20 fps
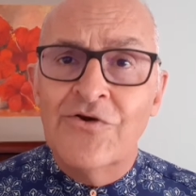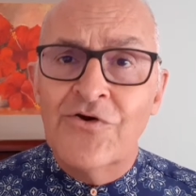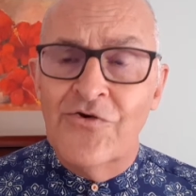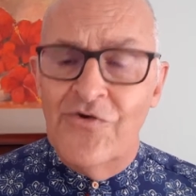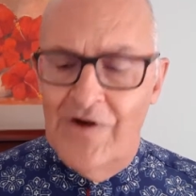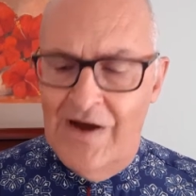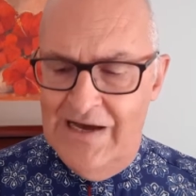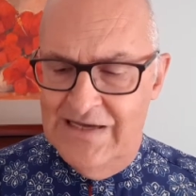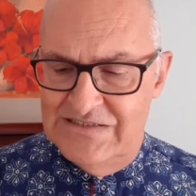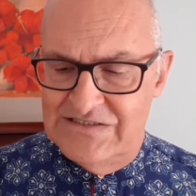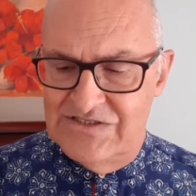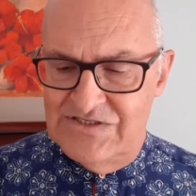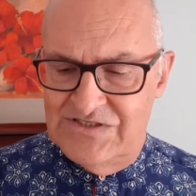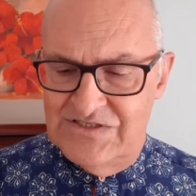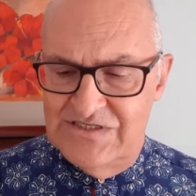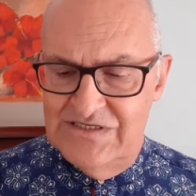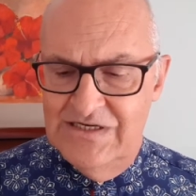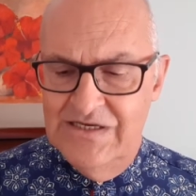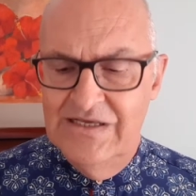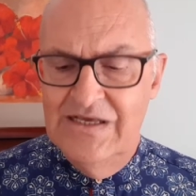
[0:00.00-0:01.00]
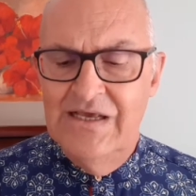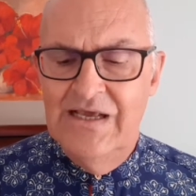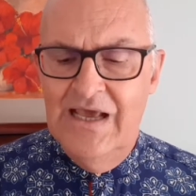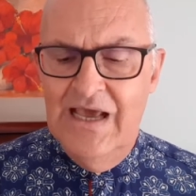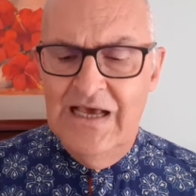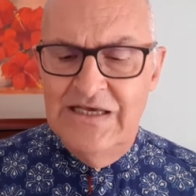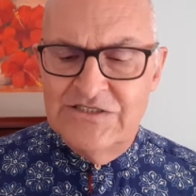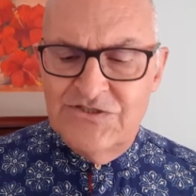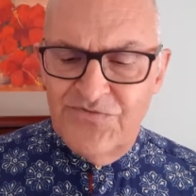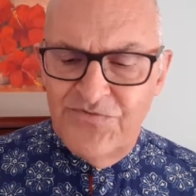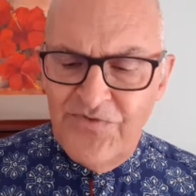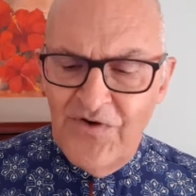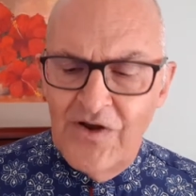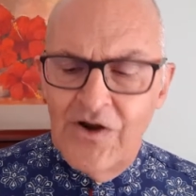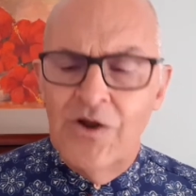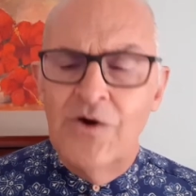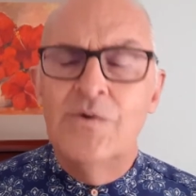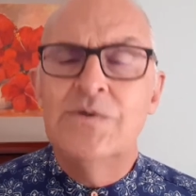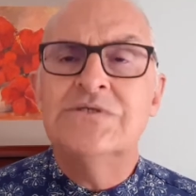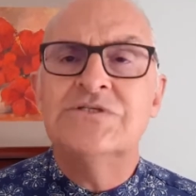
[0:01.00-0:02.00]
Christ as
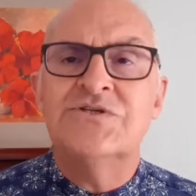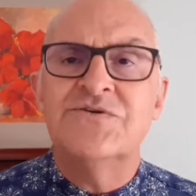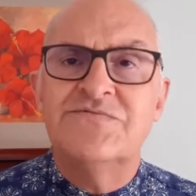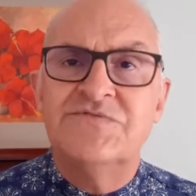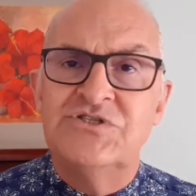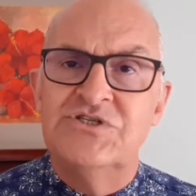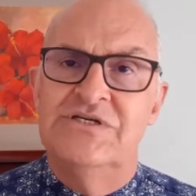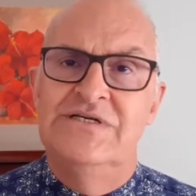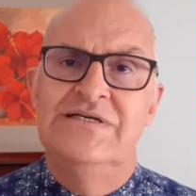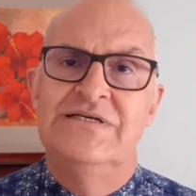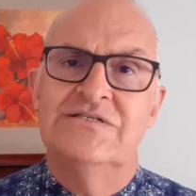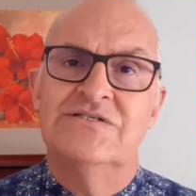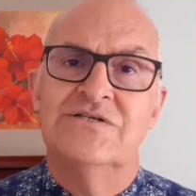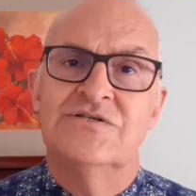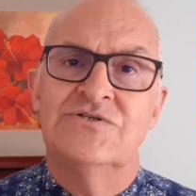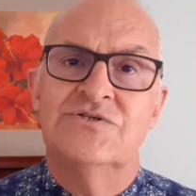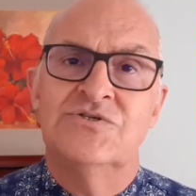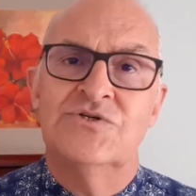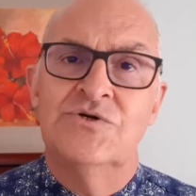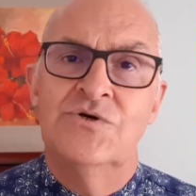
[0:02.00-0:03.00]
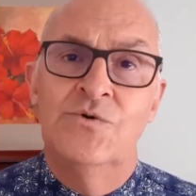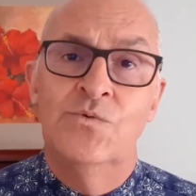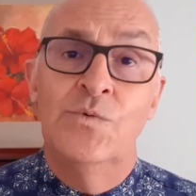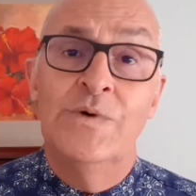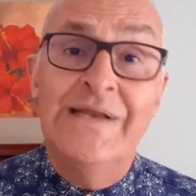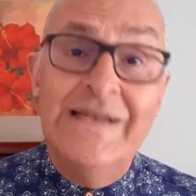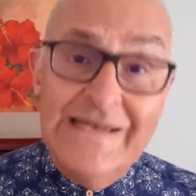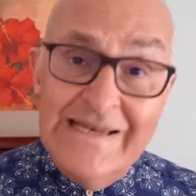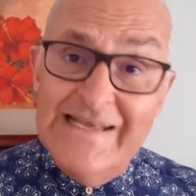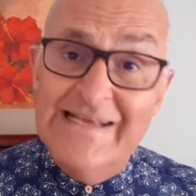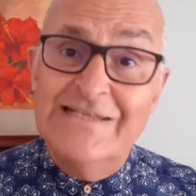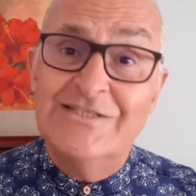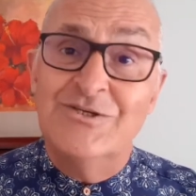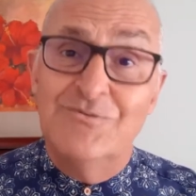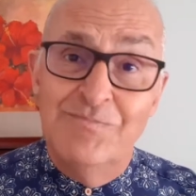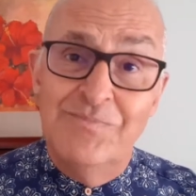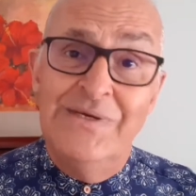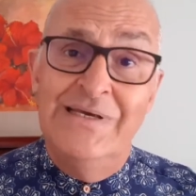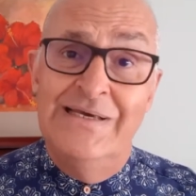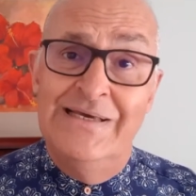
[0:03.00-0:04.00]
followers of Jesus, we need to
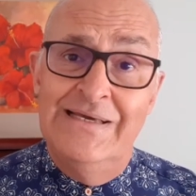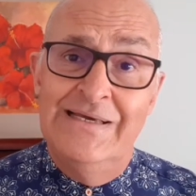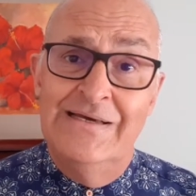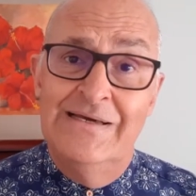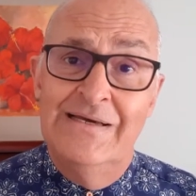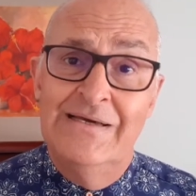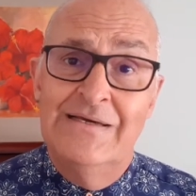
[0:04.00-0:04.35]
be